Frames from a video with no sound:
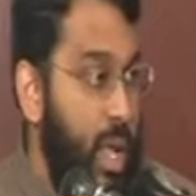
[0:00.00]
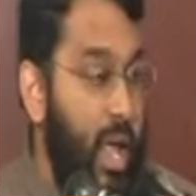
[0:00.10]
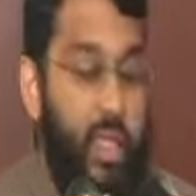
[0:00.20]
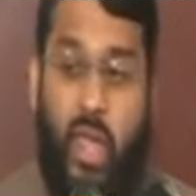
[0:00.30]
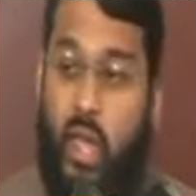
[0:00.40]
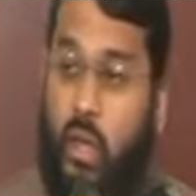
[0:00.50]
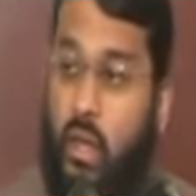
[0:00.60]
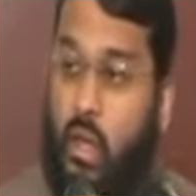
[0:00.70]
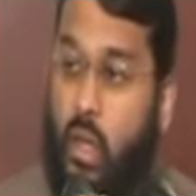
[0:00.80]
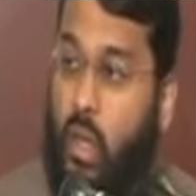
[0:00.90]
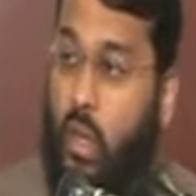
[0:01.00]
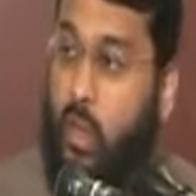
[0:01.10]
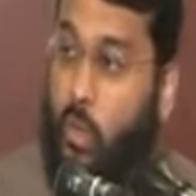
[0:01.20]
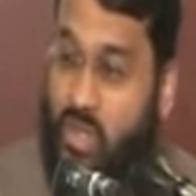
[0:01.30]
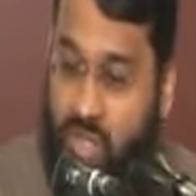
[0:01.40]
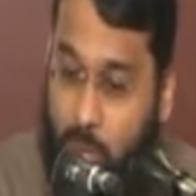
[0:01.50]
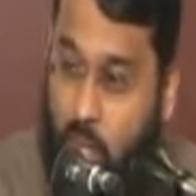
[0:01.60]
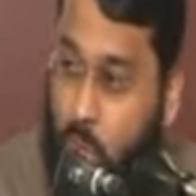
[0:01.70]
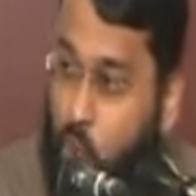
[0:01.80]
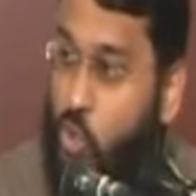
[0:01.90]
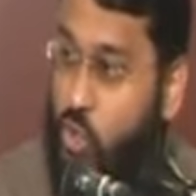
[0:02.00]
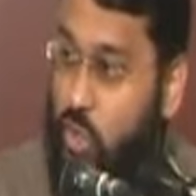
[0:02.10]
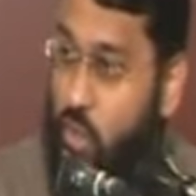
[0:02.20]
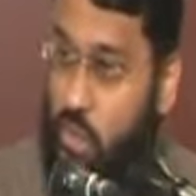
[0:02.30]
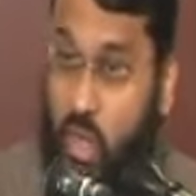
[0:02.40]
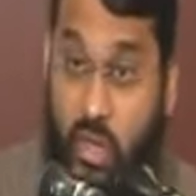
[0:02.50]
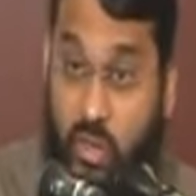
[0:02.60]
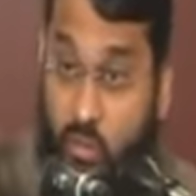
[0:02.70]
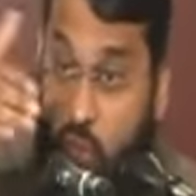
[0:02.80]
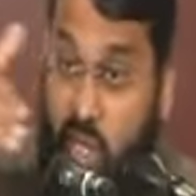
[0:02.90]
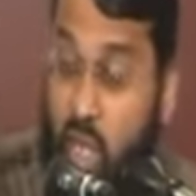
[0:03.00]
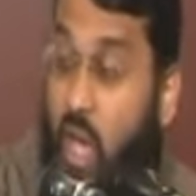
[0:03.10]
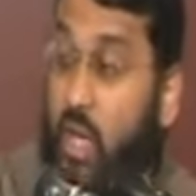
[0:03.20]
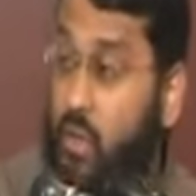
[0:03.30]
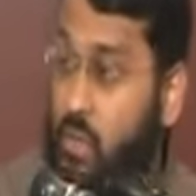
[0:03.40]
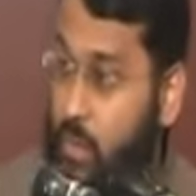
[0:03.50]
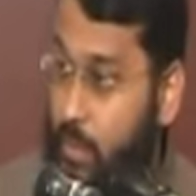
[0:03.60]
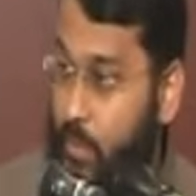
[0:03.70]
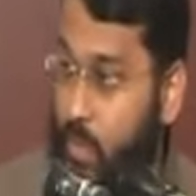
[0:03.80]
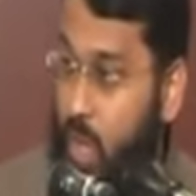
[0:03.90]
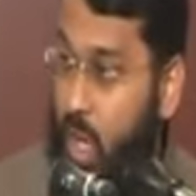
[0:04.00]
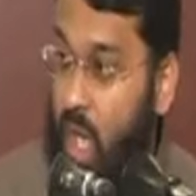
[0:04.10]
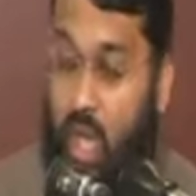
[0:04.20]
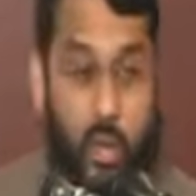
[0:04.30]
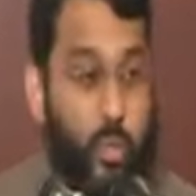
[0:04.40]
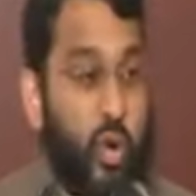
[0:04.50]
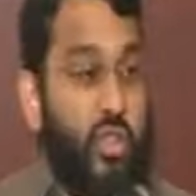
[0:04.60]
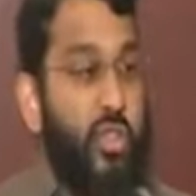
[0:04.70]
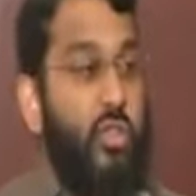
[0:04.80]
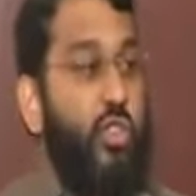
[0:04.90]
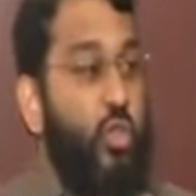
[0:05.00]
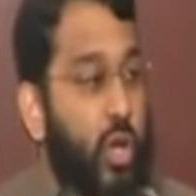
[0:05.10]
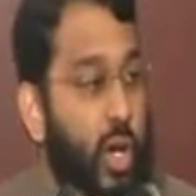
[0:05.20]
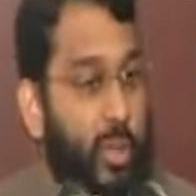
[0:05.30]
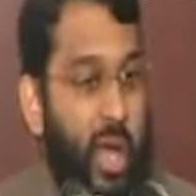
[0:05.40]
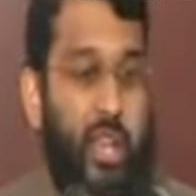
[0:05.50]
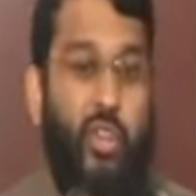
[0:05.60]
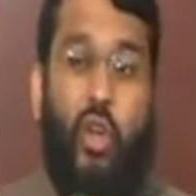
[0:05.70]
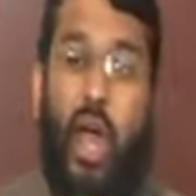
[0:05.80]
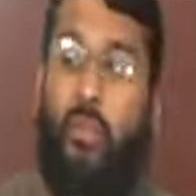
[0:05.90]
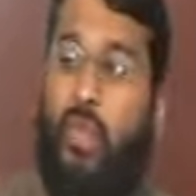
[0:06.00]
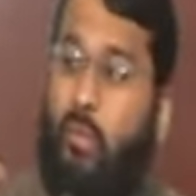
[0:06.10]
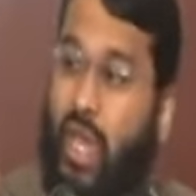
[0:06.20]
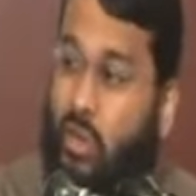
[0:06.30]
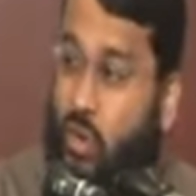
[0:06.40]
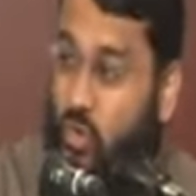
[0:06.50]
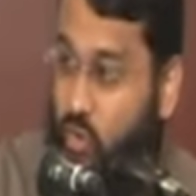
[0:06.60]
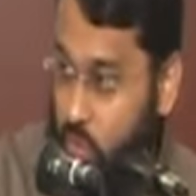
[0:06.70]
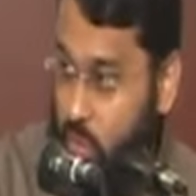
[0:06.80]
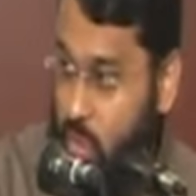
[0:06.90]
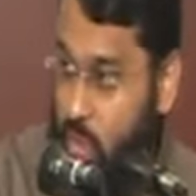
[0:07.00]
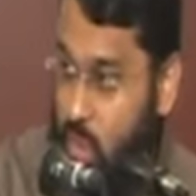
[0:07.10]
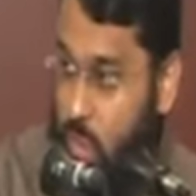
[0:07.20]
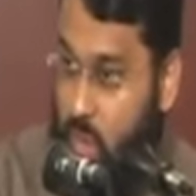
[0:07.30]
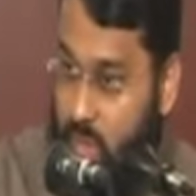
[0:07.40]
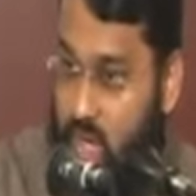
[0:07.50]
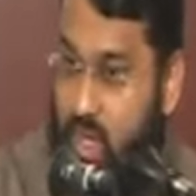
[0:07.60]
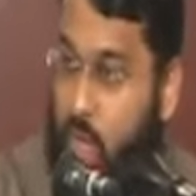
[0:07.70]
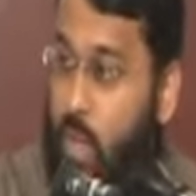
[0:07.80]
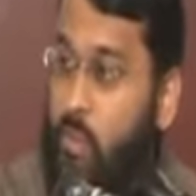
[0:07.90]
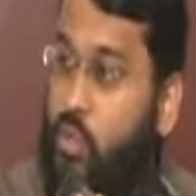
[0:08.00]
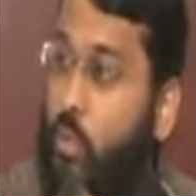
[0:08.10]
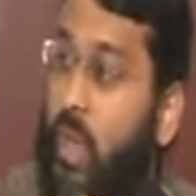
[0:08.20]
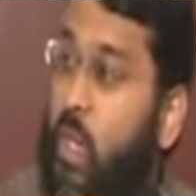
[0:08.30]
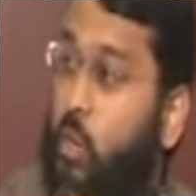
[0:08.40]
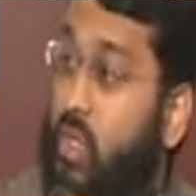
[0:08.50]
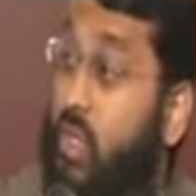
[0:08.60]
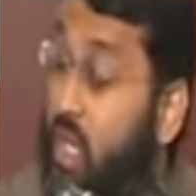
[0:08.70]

And then there was some commotion in the front lines, and a person stood up and grabbed the microphone that Imam Subayl was